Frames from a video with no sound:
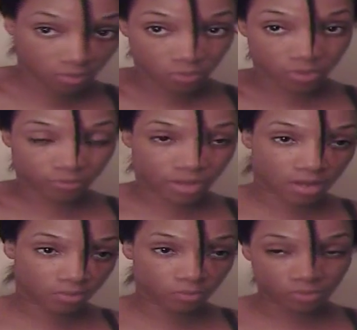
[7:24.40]
going
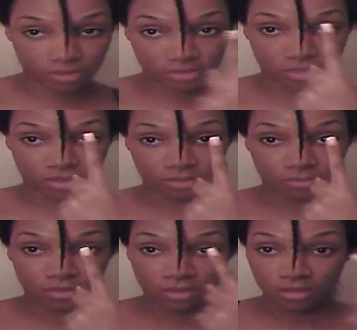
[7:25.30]
around one side,
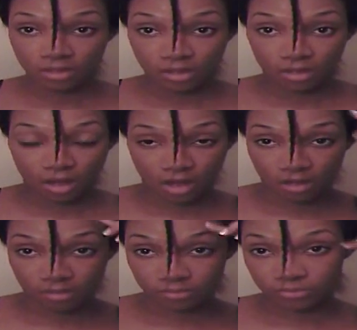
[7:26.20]

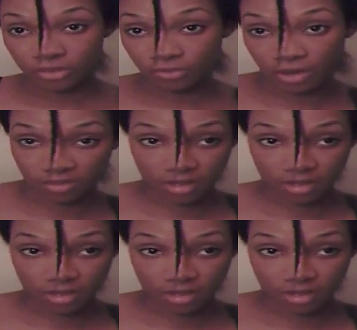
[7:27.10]
around